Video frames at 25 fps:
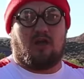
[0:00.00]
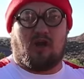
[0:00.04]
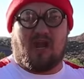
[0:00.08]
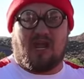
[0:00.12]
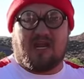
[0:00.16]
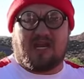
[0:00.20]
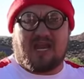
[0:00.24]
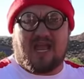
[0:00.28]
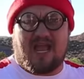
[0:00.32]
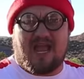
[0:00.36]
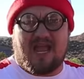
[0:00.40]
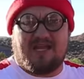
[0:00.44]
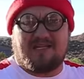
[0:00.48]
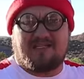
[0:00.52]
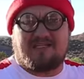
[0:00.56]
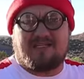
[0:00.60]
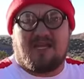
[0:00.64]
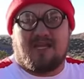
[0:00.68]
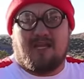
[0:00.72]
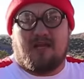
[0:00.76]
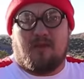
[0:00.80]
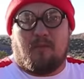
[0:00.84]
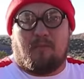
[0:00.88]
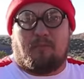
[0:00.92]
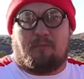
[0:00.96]
All right, guys,
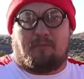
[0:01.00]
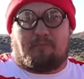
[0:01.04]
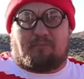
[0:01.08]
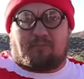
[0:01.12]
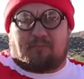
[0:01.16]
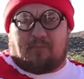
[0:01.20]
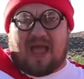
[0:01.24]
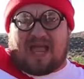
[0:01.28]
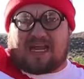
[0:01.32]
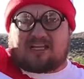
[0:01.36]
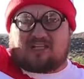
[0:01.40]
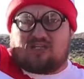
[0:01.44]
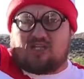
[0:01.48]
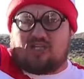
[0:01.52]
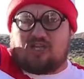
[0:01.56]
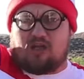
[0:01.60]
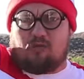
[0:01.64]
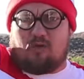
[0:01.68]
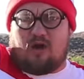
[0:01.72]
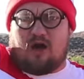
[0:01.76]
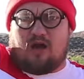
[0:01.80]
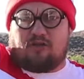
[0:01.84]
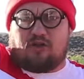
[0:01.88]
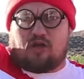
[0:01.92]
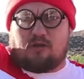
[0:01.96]
back to the
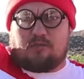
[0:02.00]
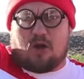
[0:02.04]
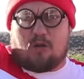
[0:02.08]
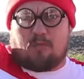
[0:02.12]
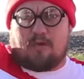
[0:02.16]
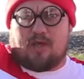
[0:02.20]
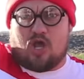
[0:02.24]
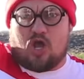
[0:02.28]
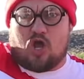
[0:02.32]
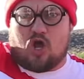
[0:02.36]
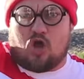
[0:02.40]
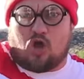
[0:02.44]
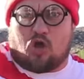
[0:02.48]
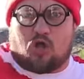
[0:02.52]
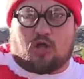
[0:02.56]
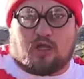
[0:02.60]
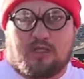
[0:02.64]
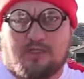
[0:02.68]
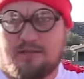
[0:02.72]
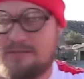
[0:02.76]
Waldo-mobile!